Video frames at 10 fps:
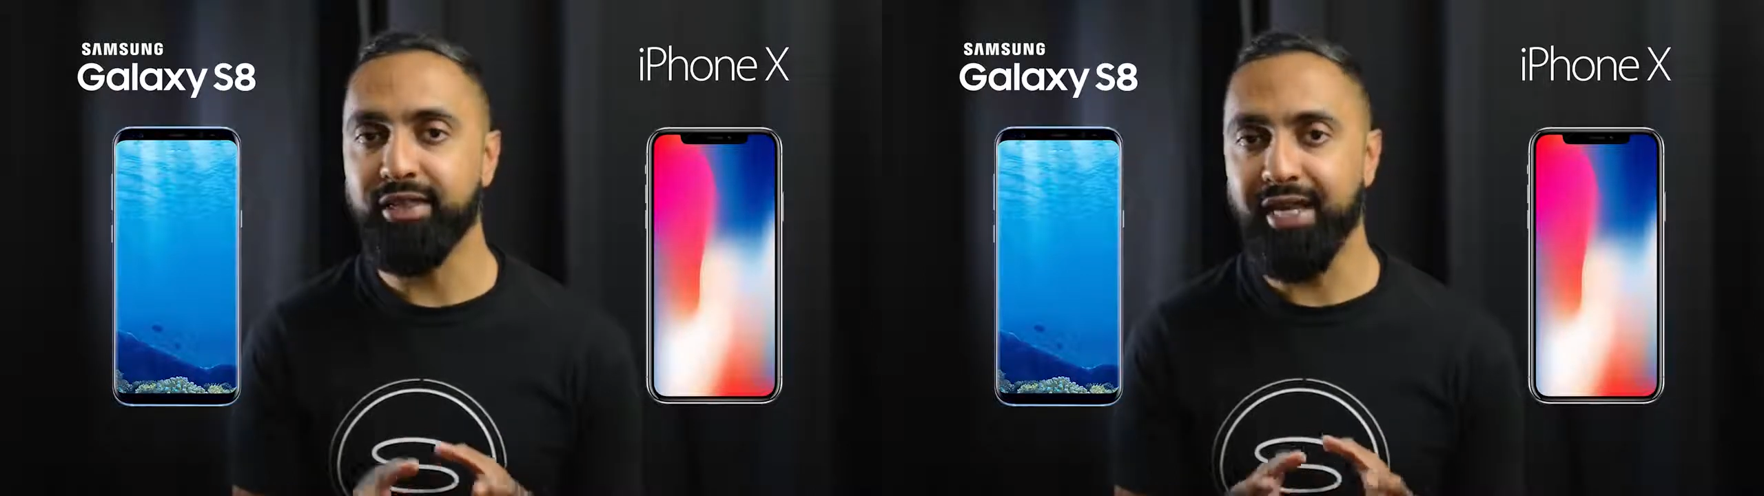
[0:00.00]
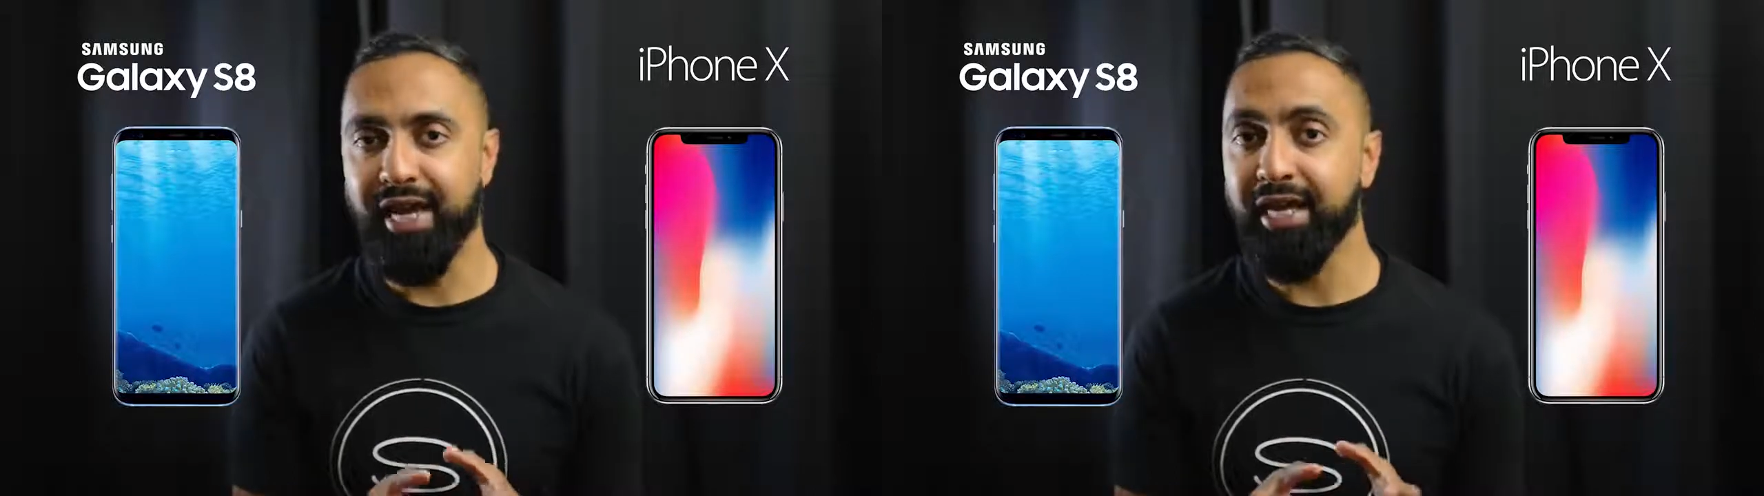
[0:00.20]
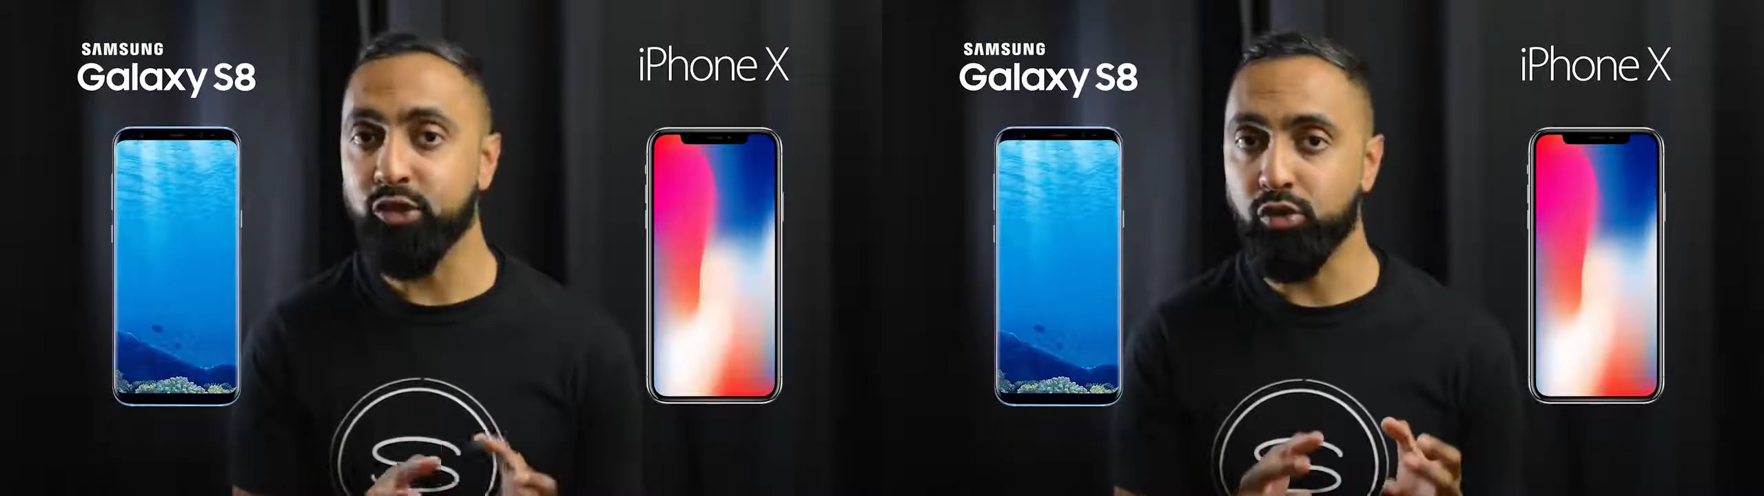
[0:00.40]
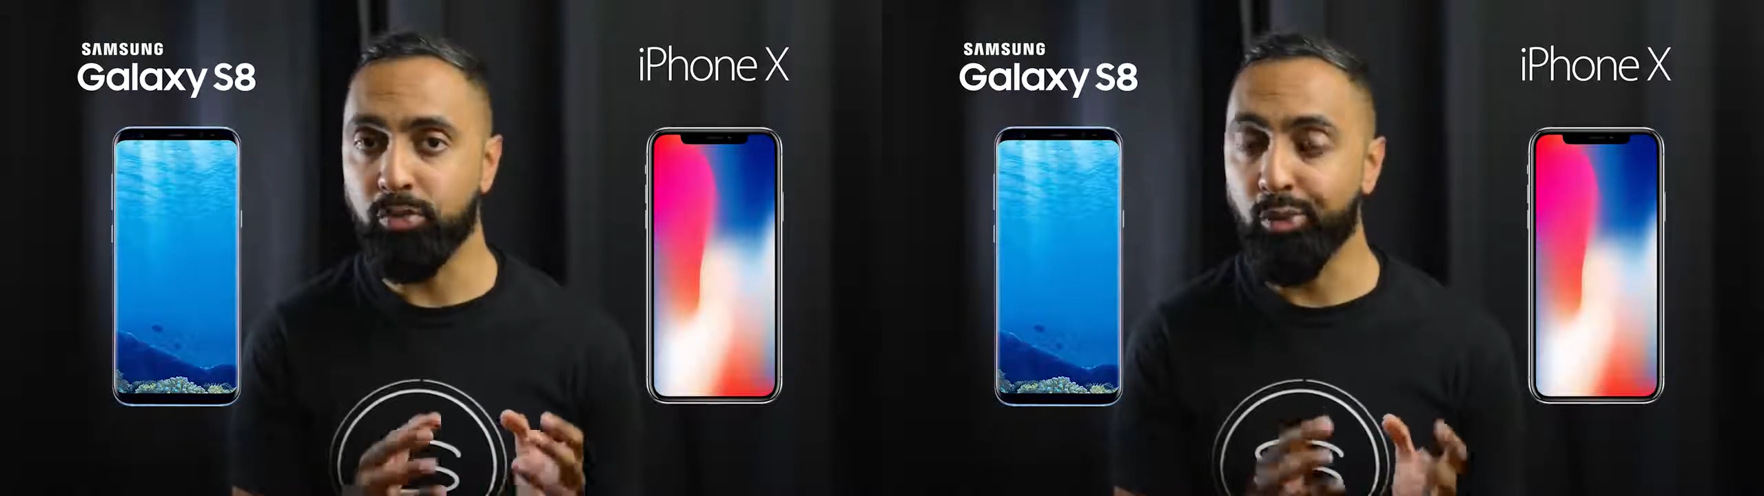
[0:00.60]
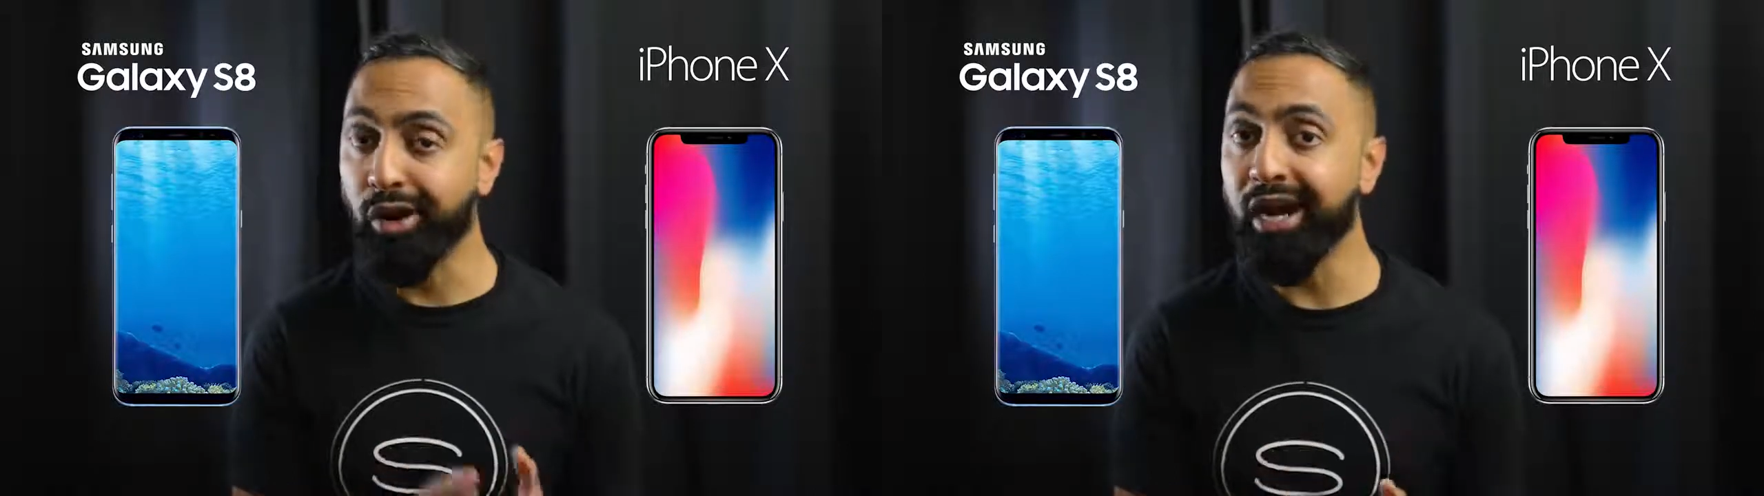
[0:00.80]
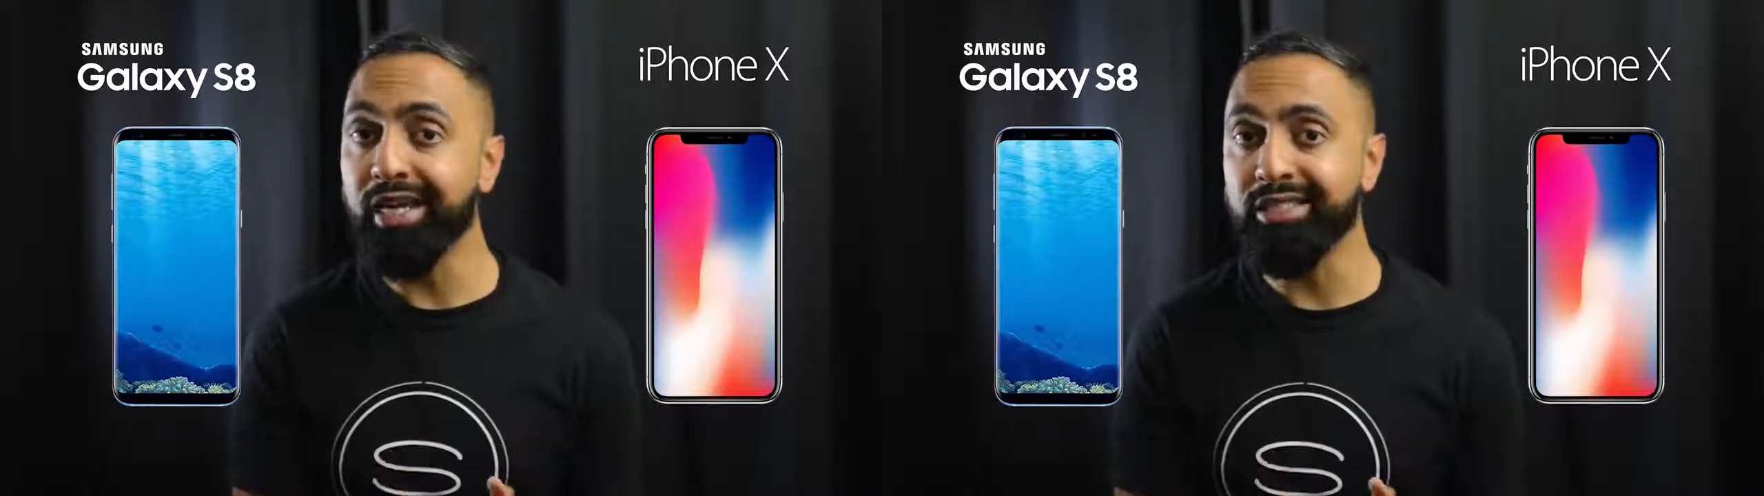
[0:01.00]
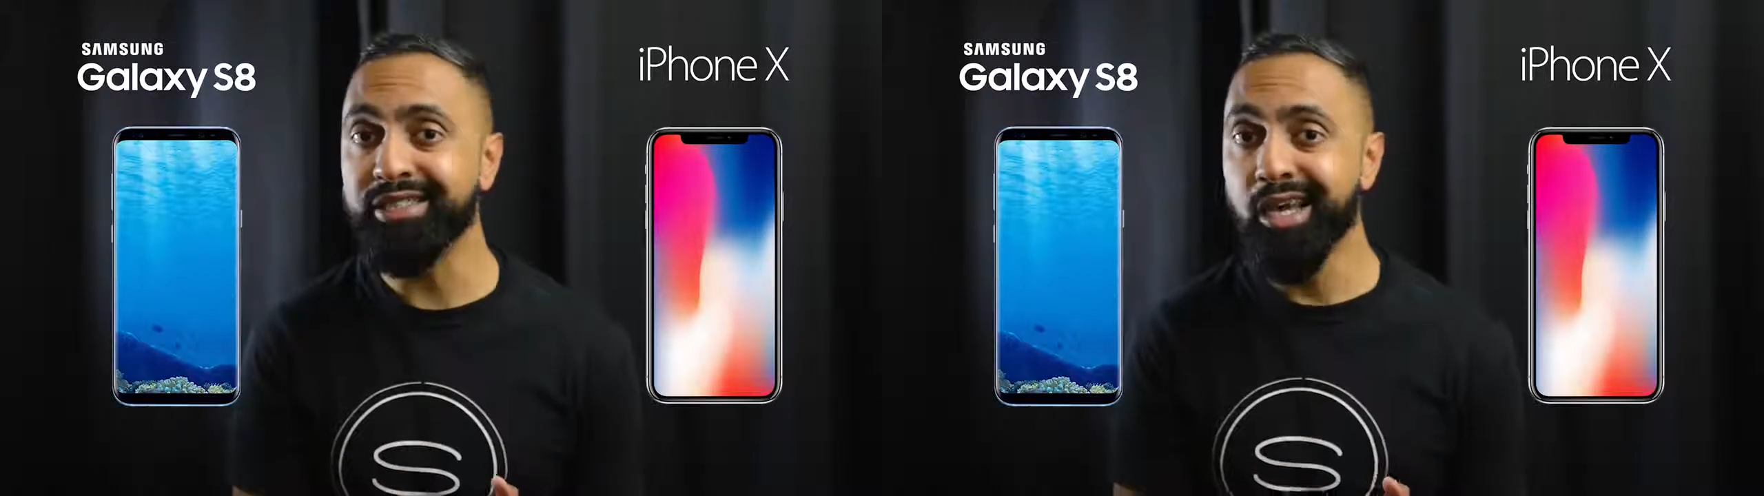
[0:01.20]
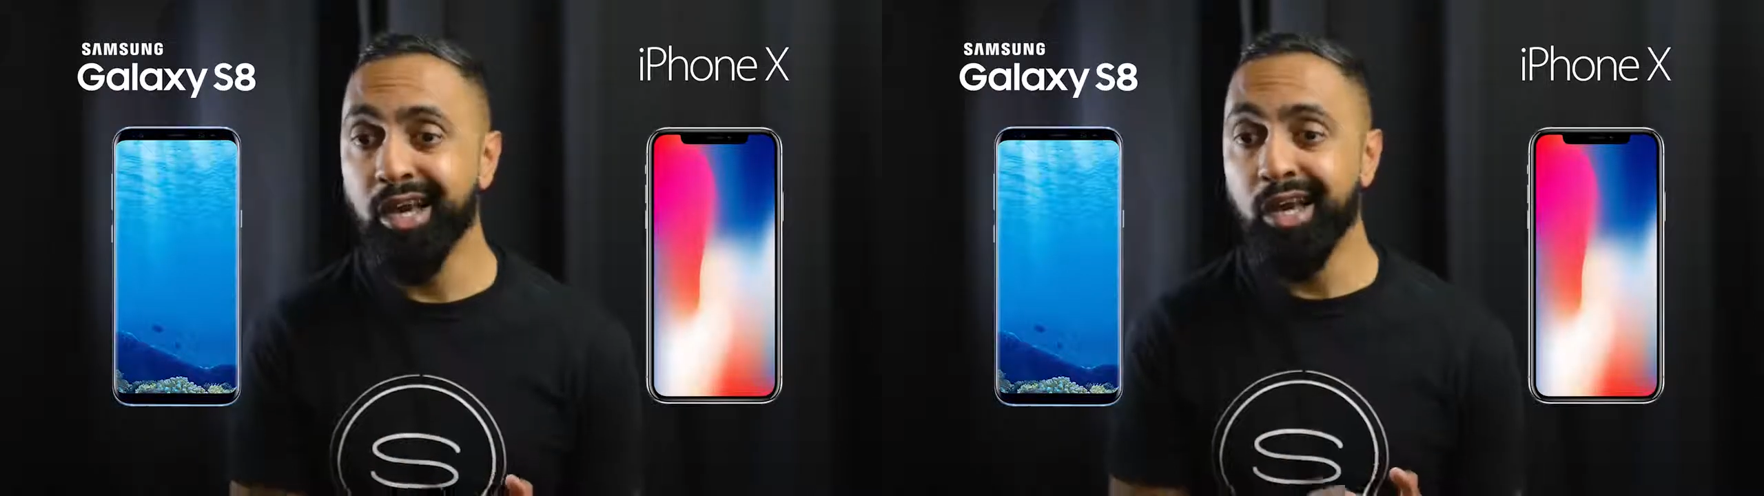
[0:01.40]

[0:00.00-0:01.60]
that extra price?